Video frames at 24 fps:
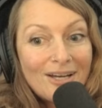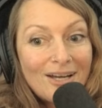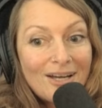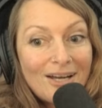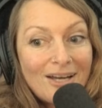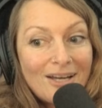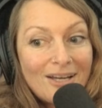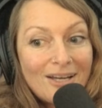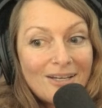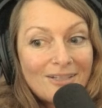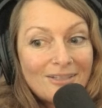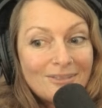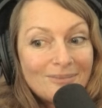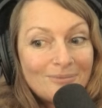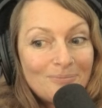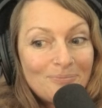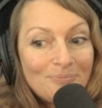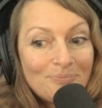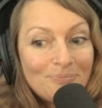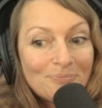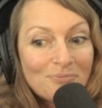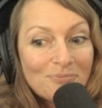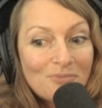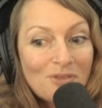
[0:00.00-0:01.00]
um,
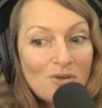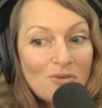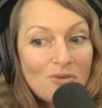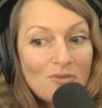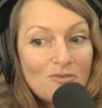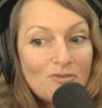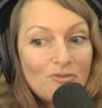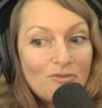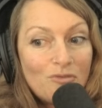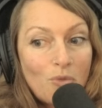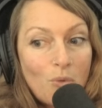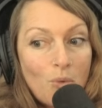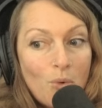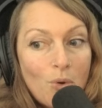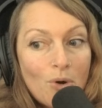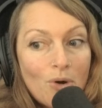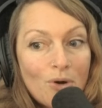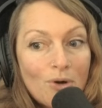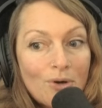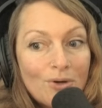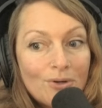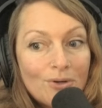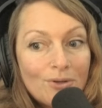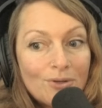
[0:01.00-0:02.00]

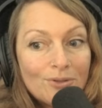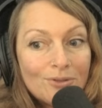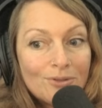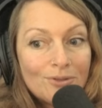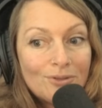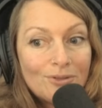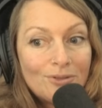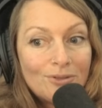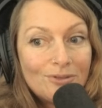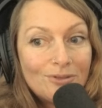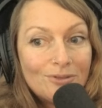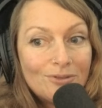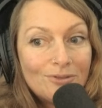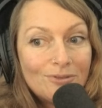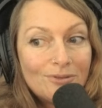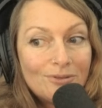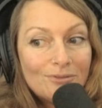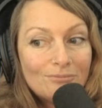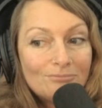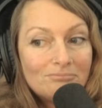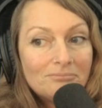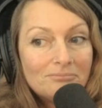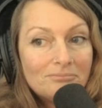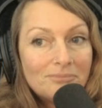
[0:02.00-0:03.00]
for
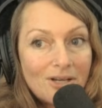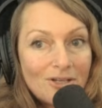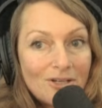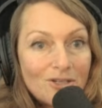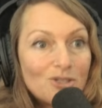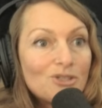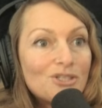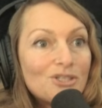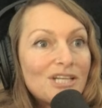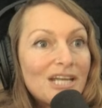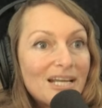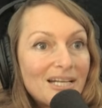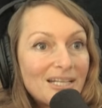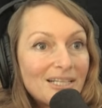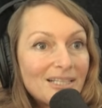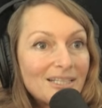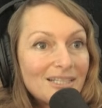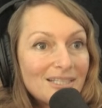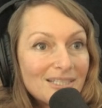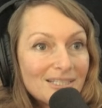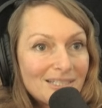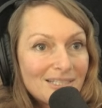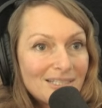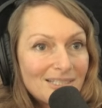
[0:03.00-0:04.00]
understanding
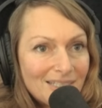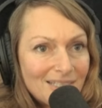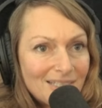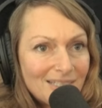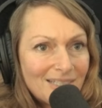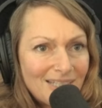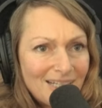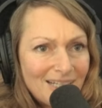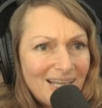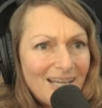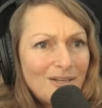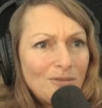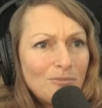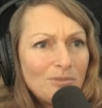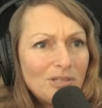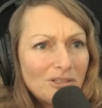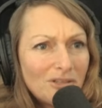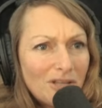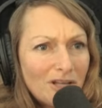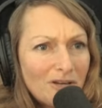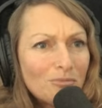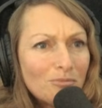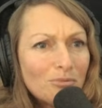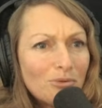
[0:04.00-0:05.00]
this because it can kind of be a
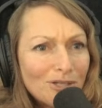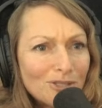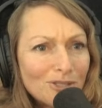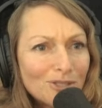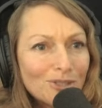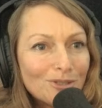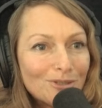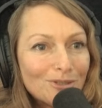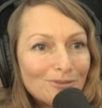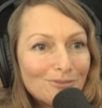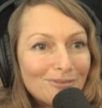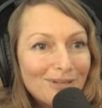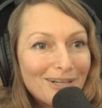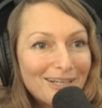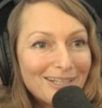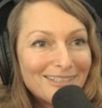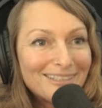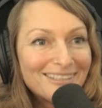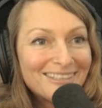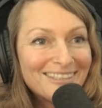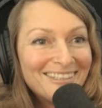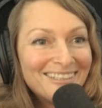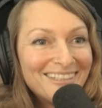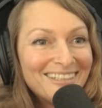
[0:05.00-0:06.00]
lot of pressure, right?
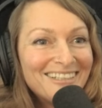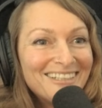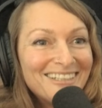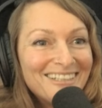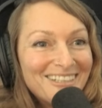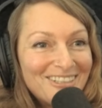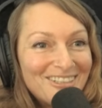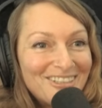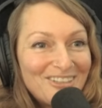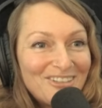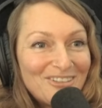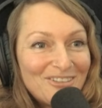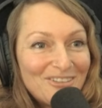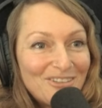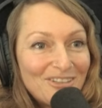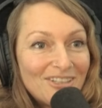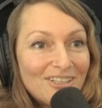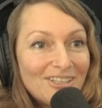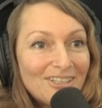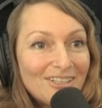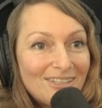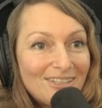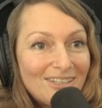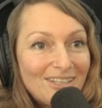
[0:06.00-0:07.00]
Yeah. You're
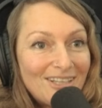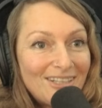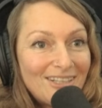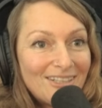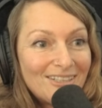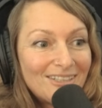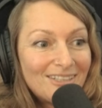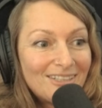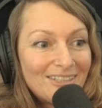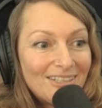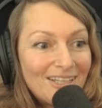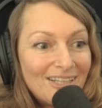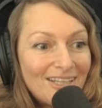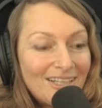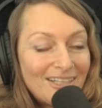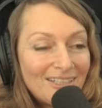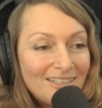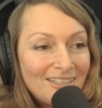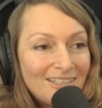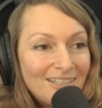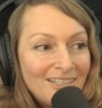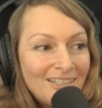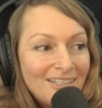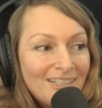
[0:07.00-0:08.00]
thinking that that
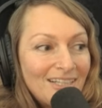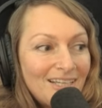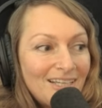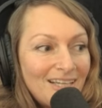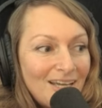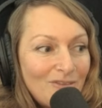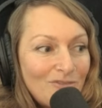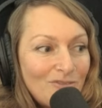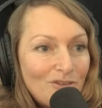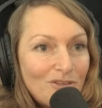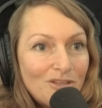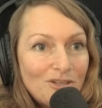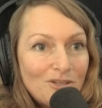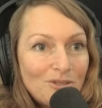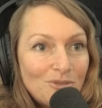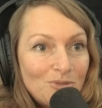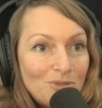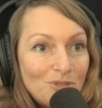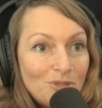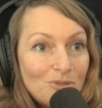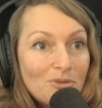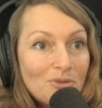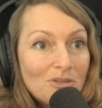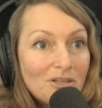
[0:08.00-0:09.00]
everything you
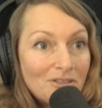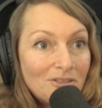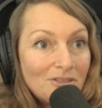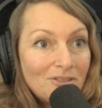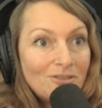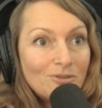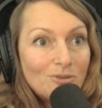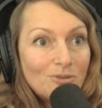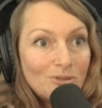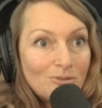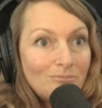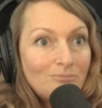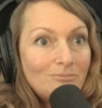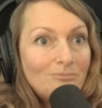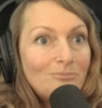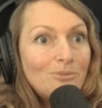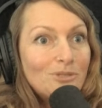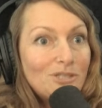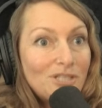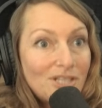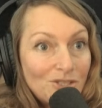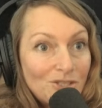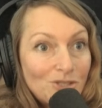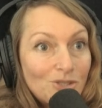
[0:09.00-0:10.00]
do, then you can
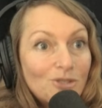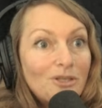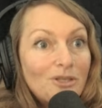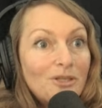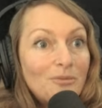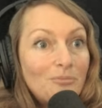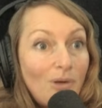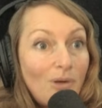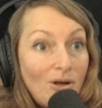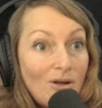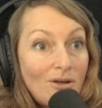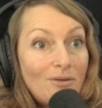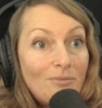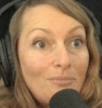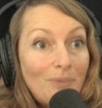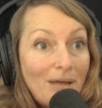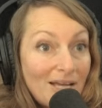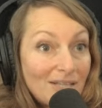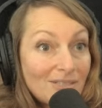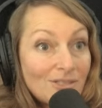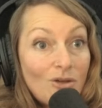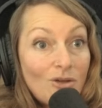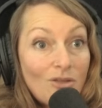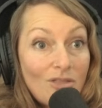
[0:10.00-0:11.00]
potentially
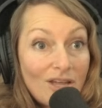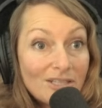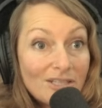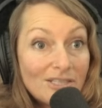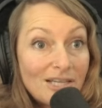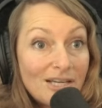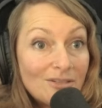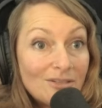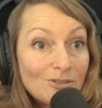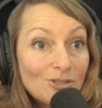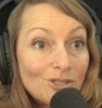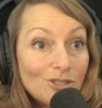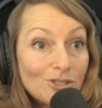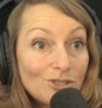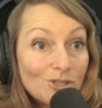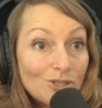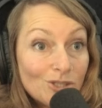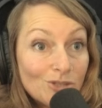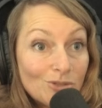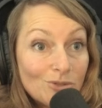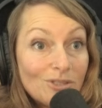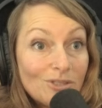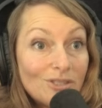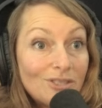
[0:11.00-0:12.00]
pass all that down to your
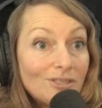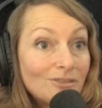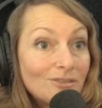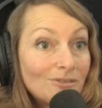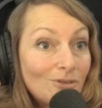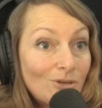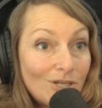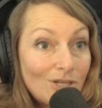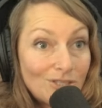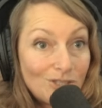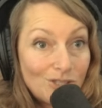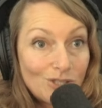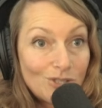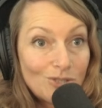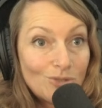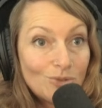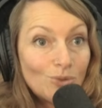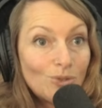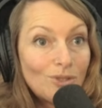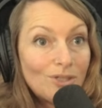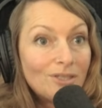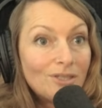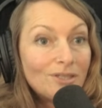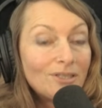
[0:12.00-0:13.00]
children and
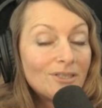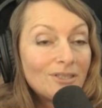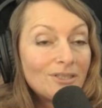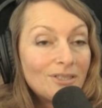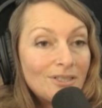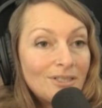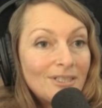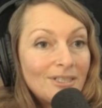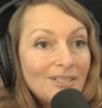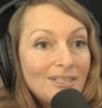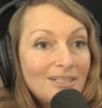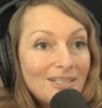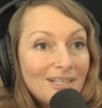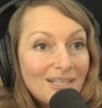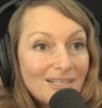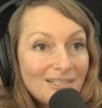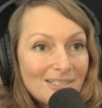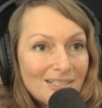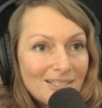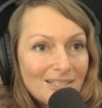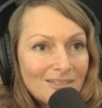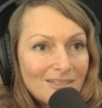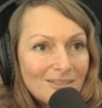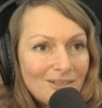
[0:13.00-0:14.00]
grandchildren, and that's
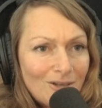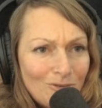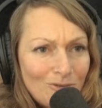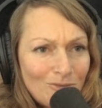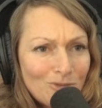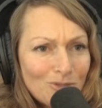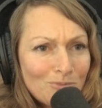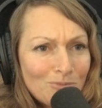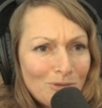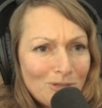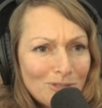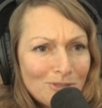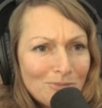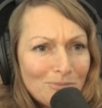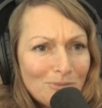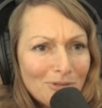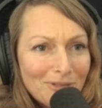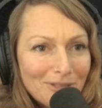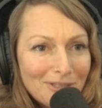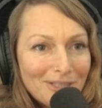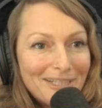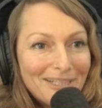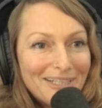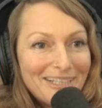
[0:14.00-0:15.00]
a lot of
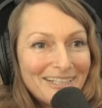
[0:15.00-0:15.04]
responsibility.